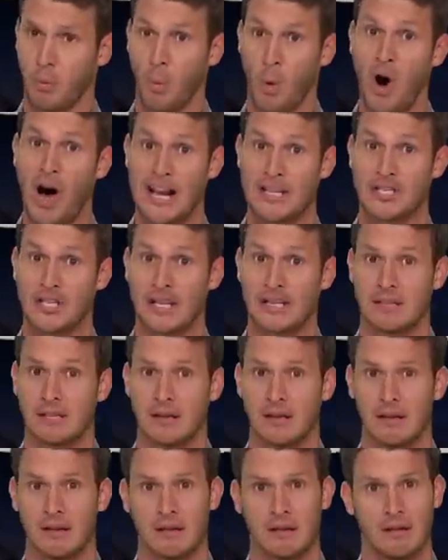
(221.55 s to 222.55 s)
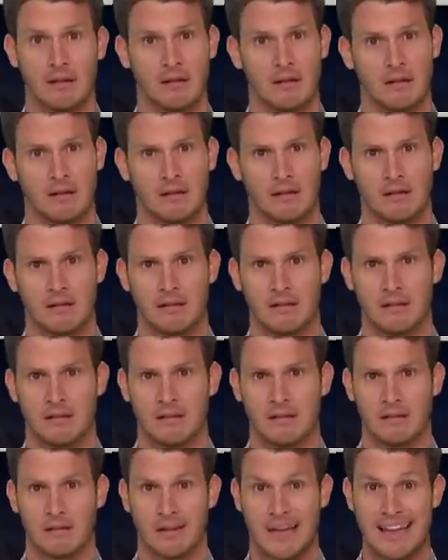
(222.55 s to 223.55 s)
Watch it.
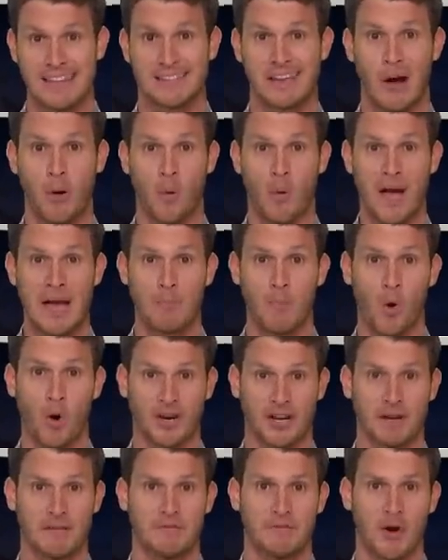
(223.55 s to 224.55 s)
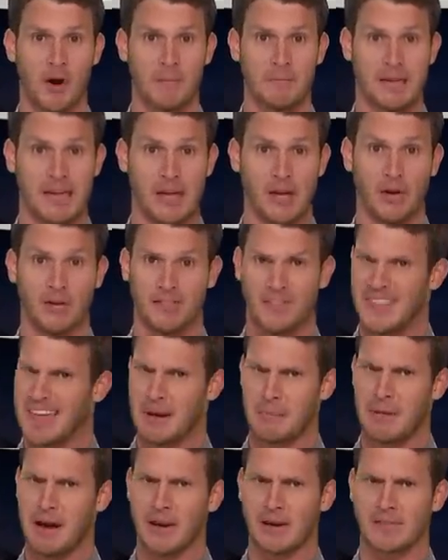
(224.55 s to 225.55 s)
Guy's got way more confirmed kills than
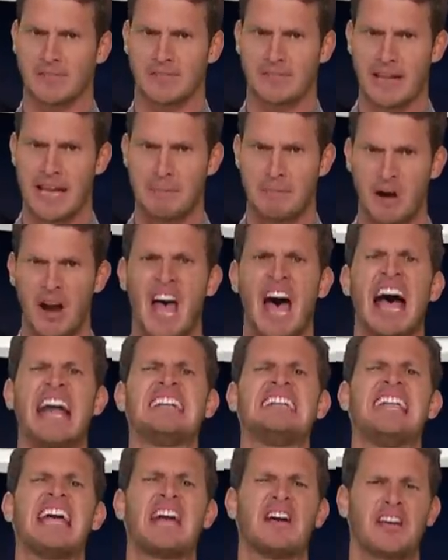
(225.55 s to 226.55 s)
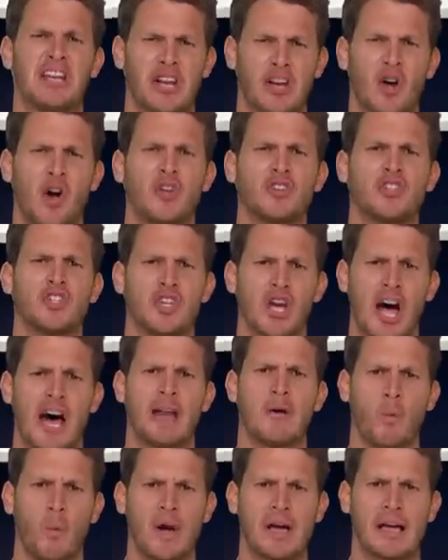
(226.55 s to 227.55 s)
that American sniper. I dare you to call
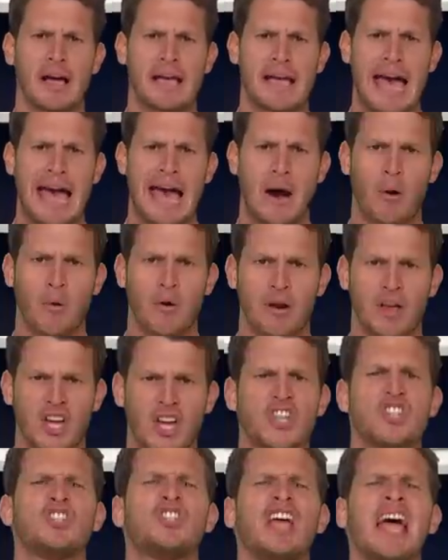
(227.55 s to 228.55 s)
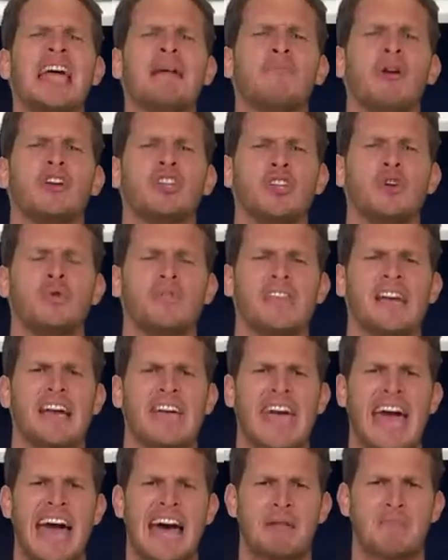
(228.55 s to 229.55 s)
John Wick a coward. Shame on you, the
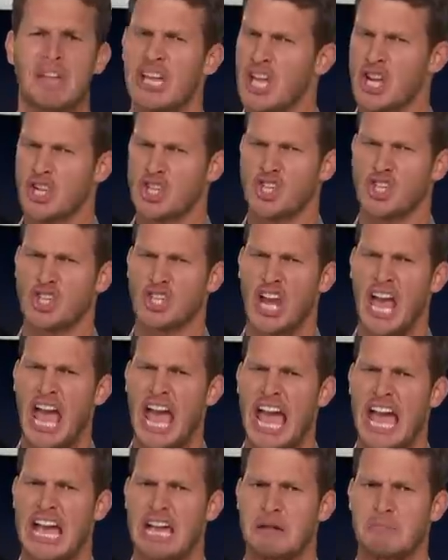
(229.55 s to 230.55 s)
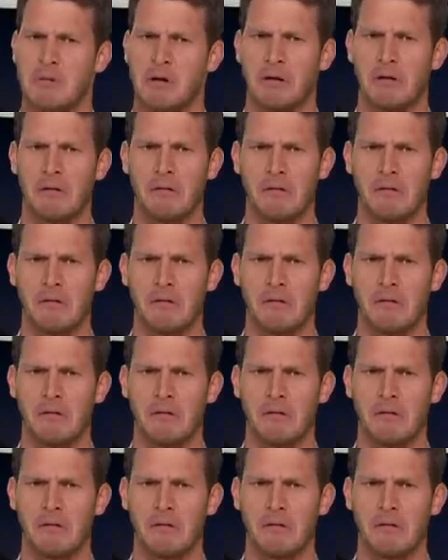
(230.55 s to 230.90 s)
Academy. Shame.